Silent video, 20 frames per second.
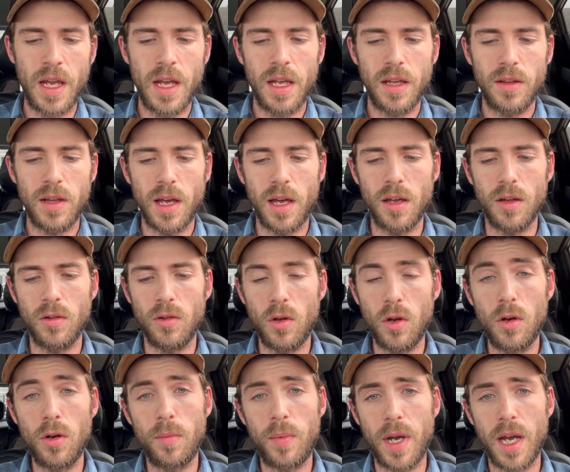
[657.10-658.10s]
that
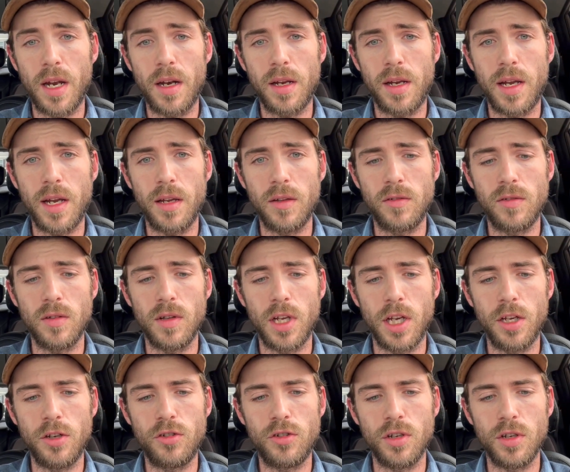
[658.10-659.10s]
LoadUp had a
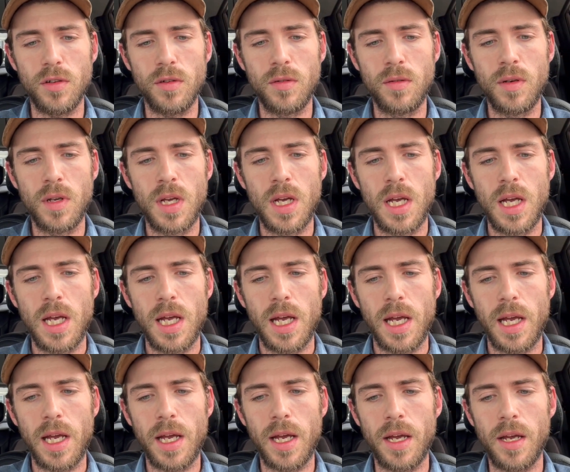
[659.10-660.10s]
cancellation,
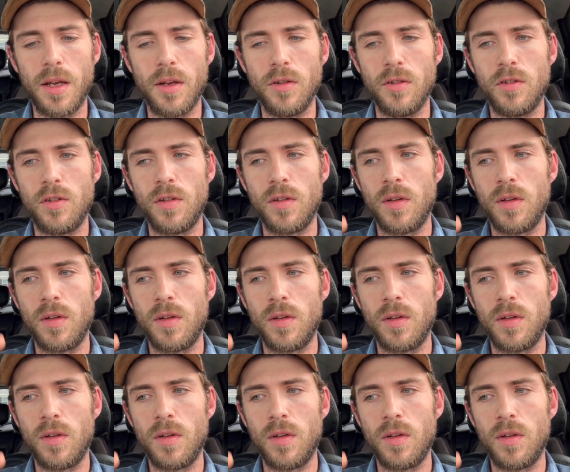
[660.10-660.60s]
and